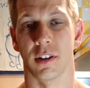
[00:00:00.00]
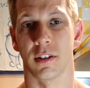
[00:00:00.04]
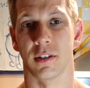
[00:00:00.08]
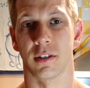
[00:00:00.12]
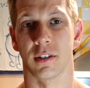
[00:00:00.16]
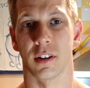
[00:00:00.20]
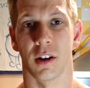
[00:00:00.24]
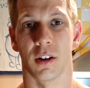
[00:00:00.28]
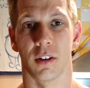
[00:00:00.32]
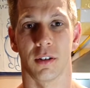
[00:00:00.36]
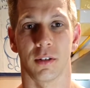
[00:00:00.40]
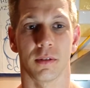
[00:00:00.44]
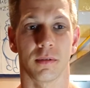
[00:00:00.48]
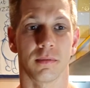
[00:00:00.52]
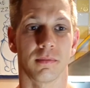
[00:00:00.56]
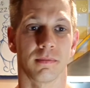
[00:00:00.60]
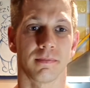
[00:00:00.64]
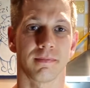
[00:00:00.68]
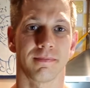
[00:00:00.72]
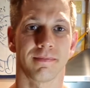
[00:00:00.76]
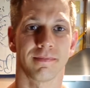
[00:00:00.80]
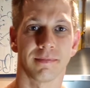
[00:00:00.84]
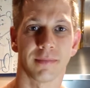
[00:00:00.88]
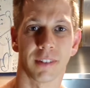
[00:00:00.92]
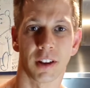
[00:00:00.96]
So
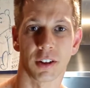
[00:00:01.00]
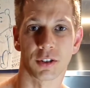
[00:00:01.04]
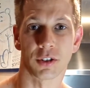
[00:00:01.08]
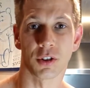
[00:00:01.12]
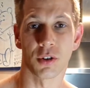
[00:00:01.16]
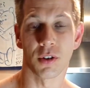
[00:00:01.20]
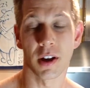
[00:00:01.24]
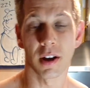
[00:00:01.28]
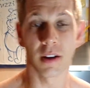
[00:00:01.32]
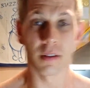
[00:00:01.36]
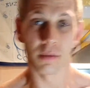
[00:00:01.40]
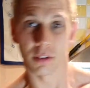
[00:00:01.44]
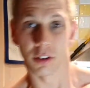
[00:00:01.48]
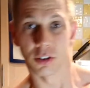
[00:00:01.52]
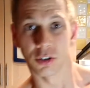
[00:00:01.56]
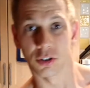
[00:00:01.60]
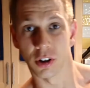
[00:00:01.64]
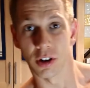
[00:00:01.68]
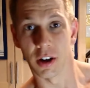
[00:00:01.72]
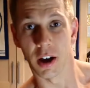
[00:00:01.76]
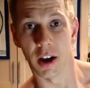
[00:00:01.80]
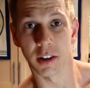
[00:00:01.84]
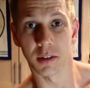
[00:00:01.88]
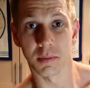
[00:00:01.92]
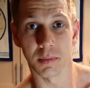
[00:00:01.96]
let's do it. I'm going to show you
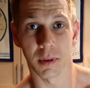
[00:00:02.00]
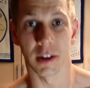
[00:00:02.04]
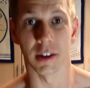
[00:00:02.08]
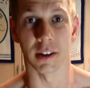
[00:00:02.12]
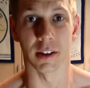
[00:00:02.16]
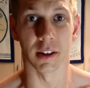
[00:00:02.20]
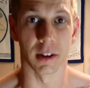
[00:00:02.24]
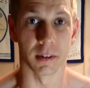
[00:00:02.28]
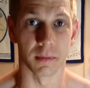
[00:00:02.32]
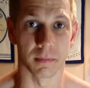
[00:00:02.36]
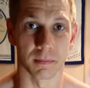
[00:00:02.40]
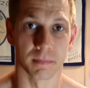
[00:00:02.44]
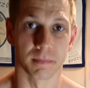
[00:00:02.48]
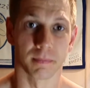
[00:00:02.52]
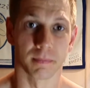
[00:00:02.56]
how to make it. Okay, so